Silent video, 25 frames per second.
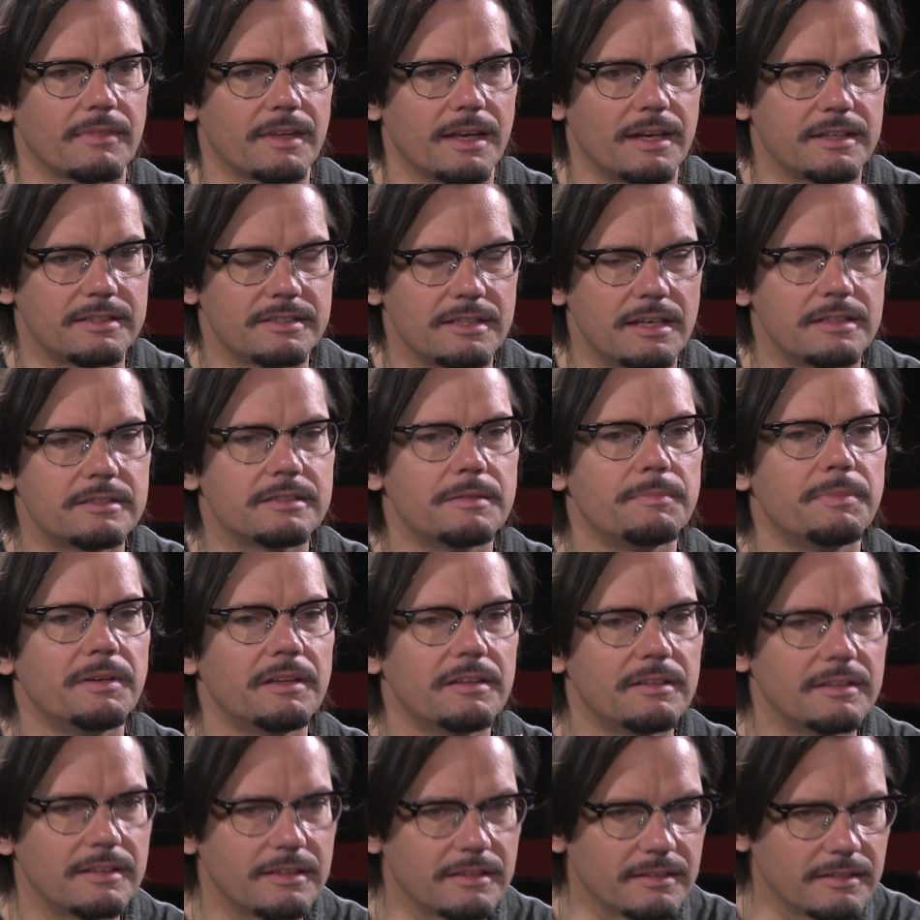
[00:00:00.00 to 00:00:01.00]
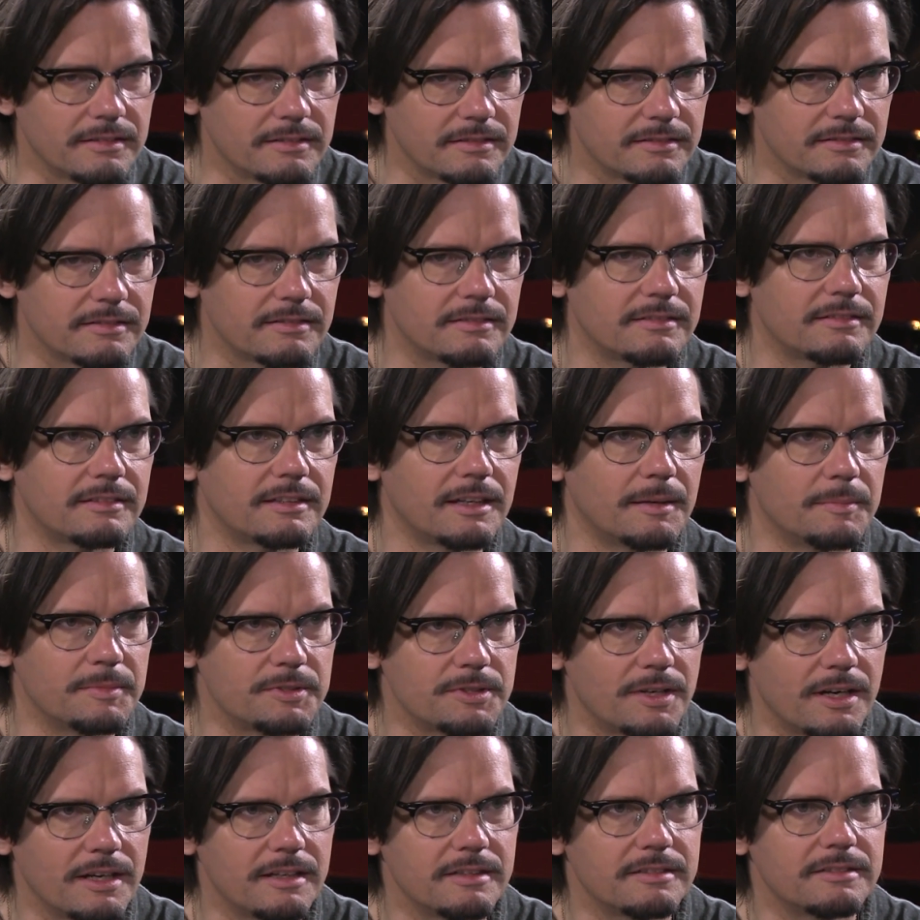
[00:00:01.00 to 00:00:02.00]
a sensibility that I'm
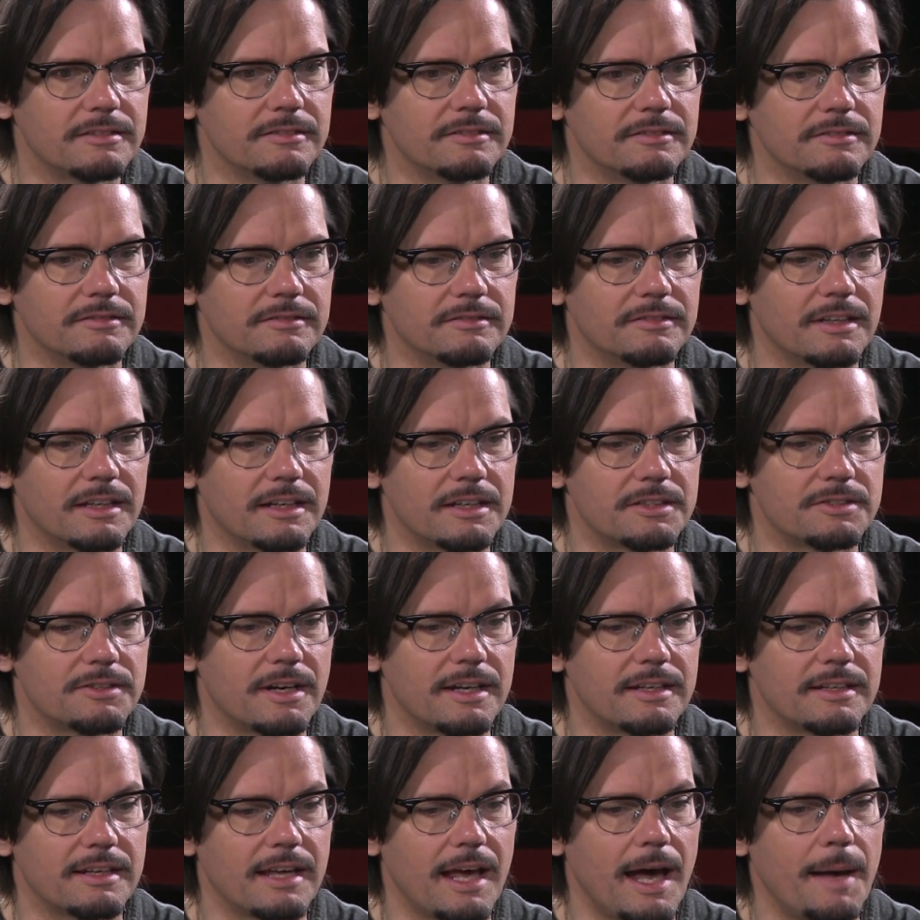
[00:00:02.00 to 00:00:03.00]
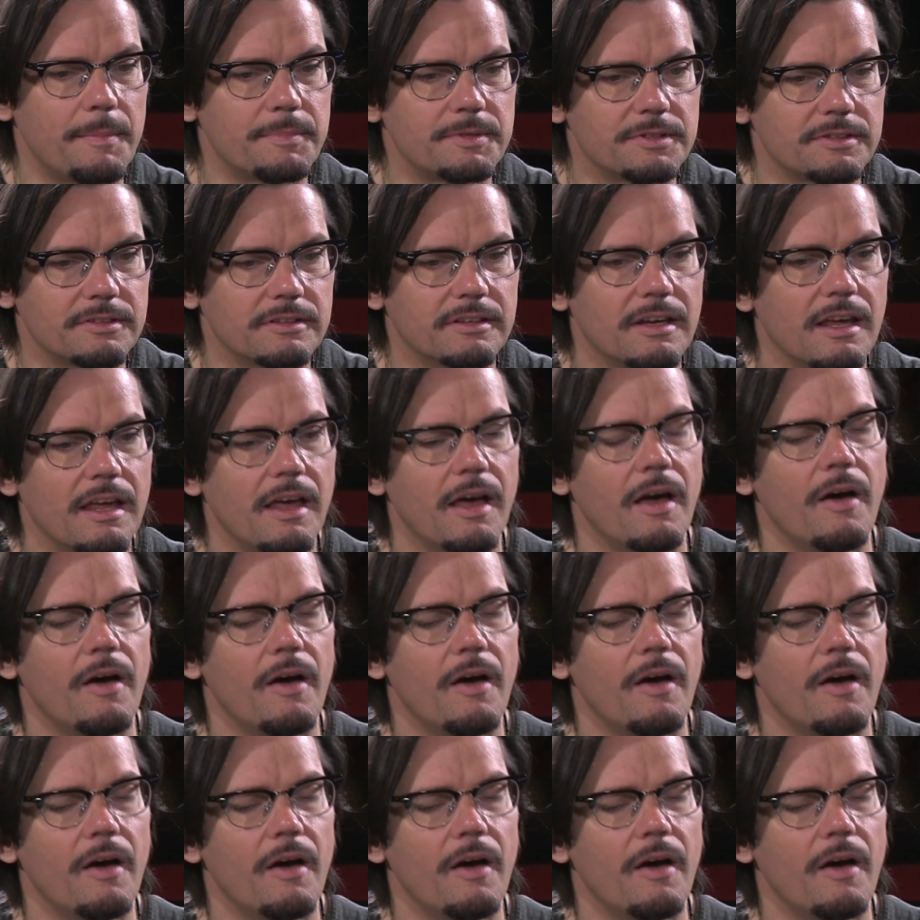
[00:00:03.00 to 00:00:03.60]
trying to that I tried to capture